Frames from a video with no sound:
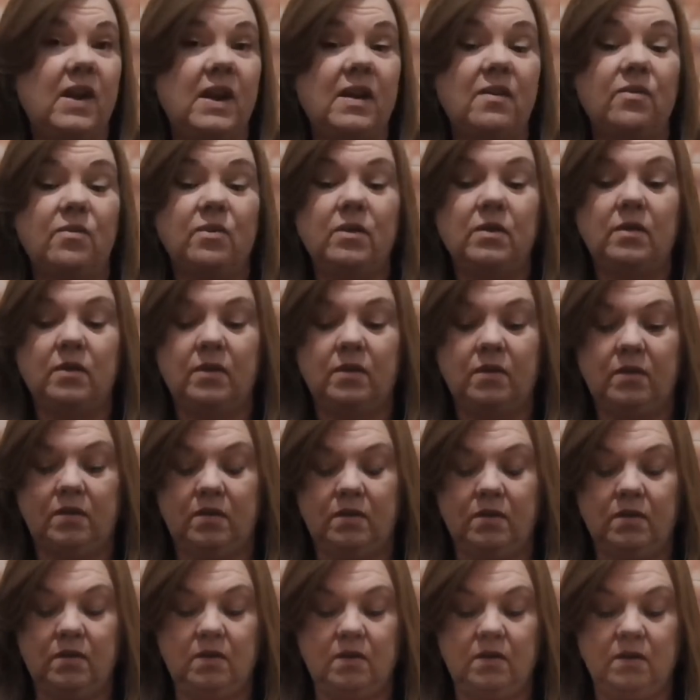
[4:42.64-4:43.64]

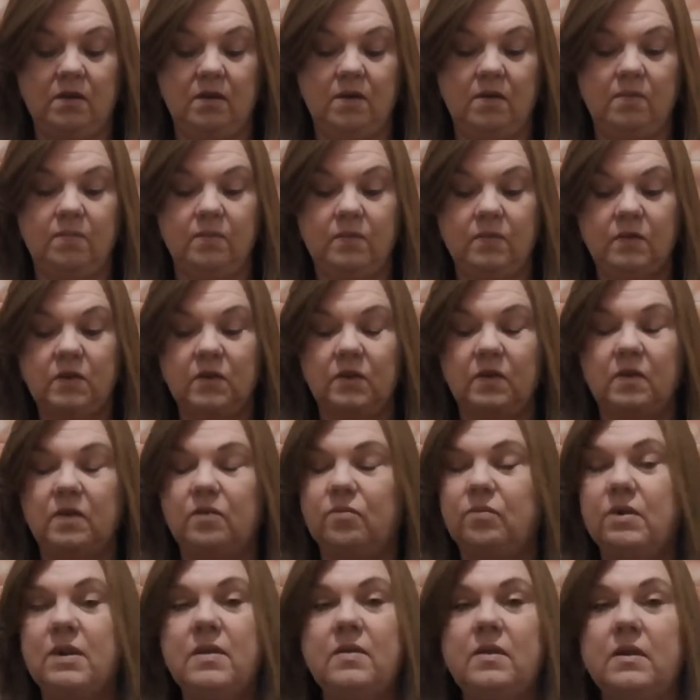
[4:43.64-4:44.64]
favourites. Um,
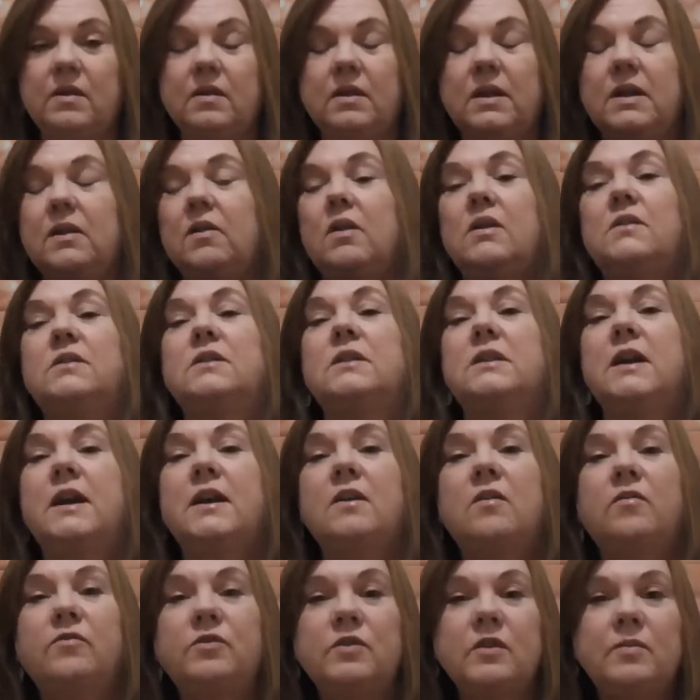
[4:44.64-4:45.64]
just recently, like today,
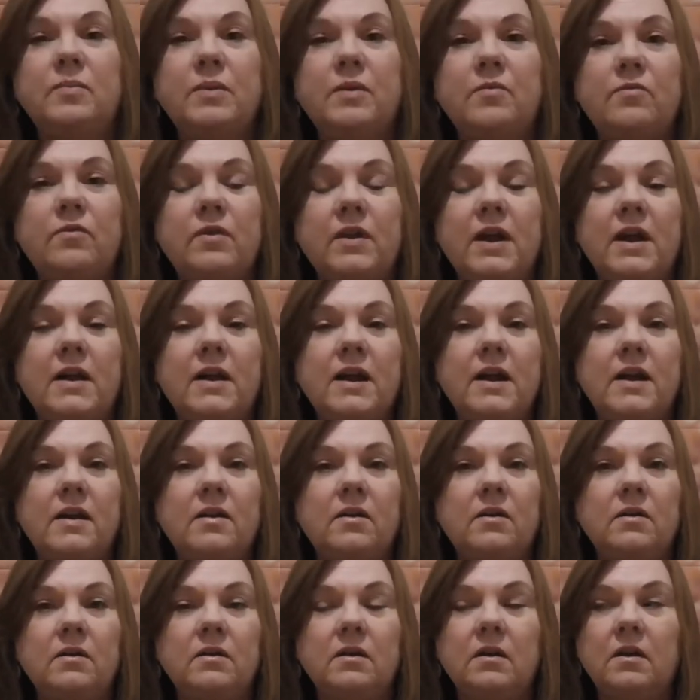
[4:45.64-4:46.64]
I've just been flat
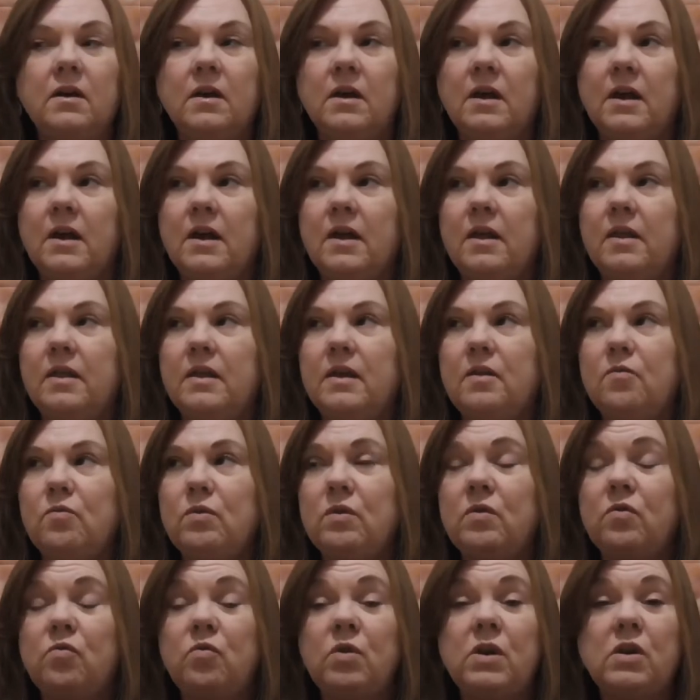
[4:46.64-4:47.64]
out. The
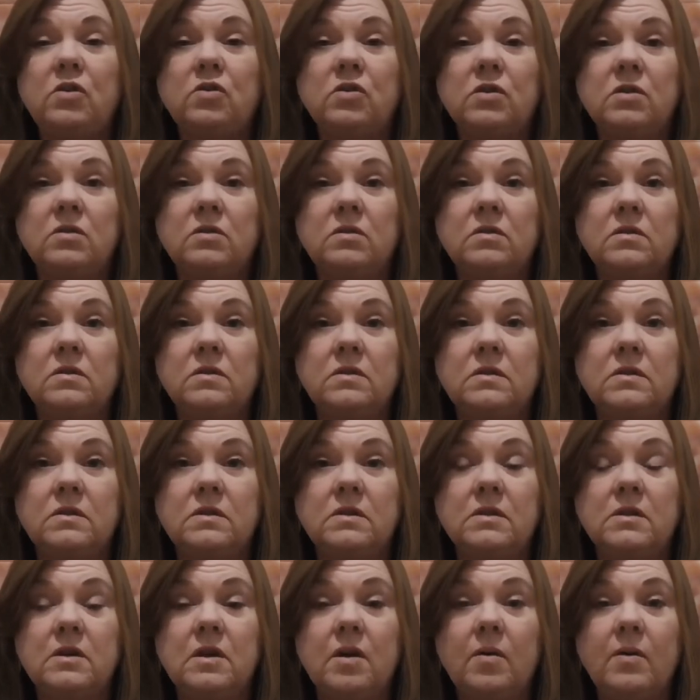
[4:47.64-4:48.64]

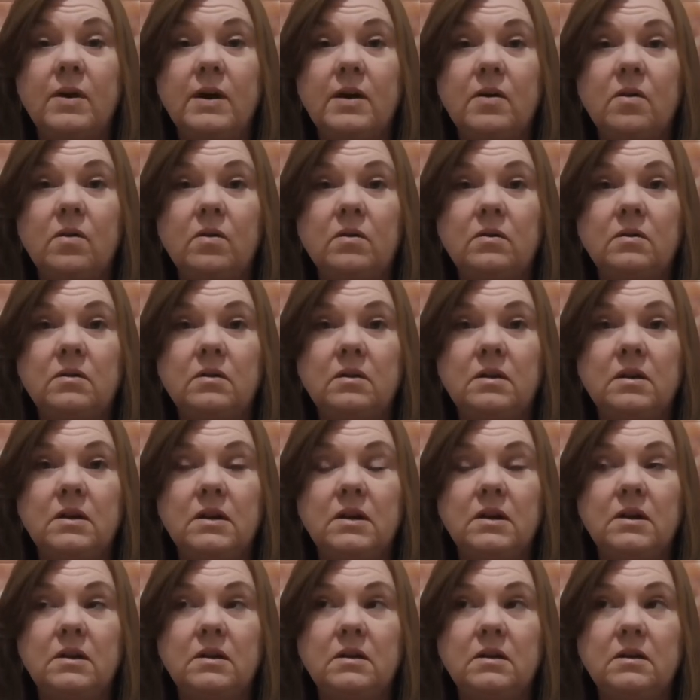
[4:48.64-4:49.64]
restrictions going on
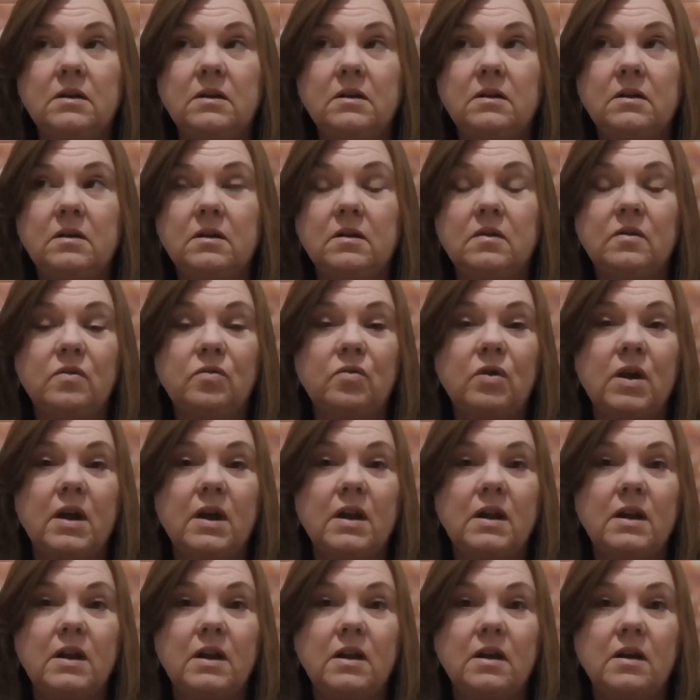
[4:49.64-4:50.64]
in
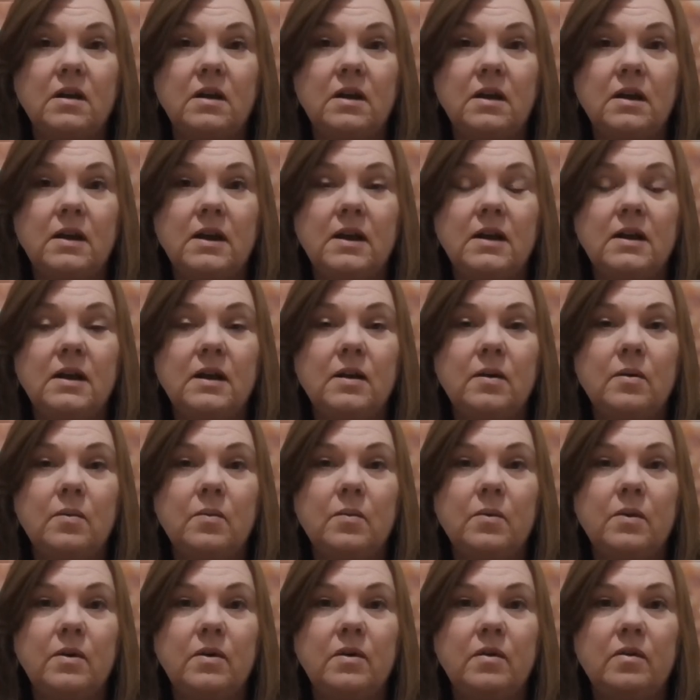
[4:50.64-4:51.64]
Australia are
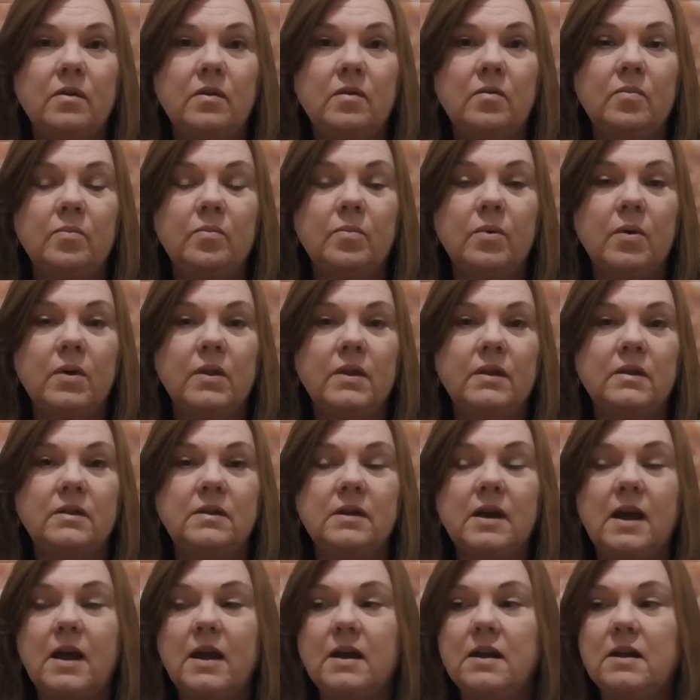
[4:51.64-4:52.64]
getting worse by the
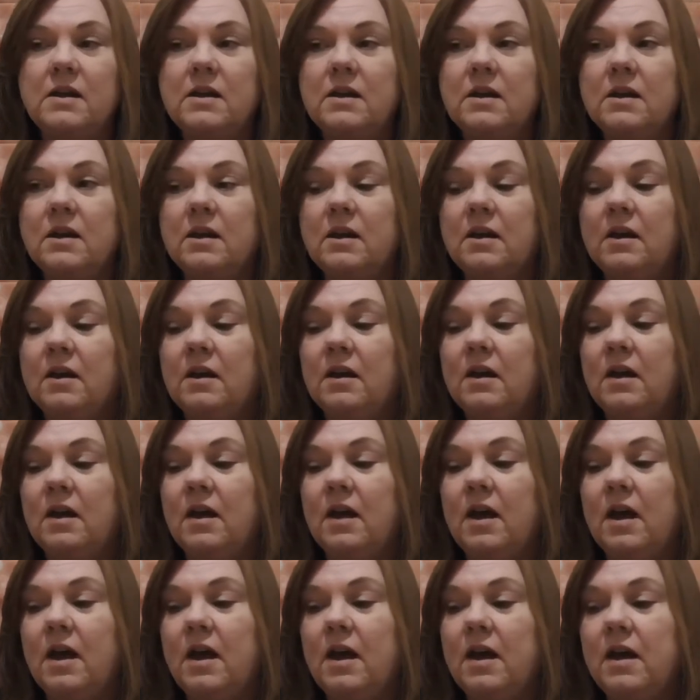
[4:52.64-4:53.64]
day,
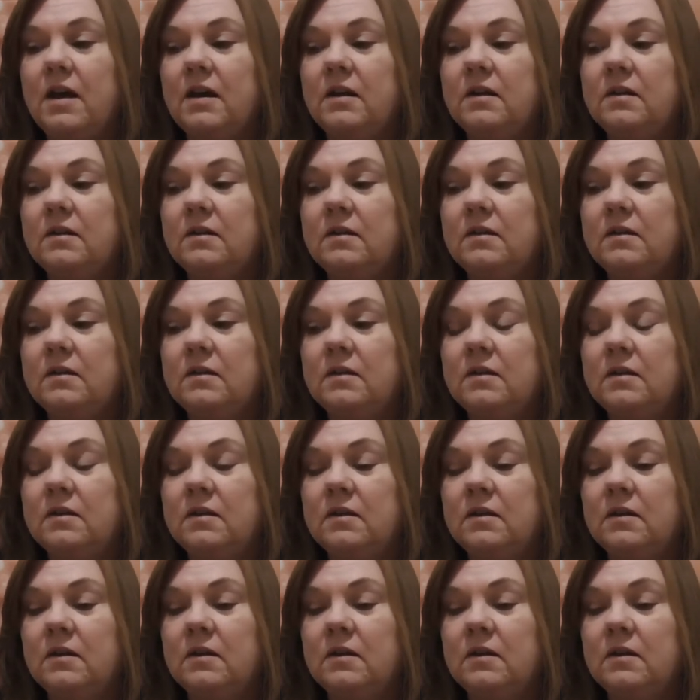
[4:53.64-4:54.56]
and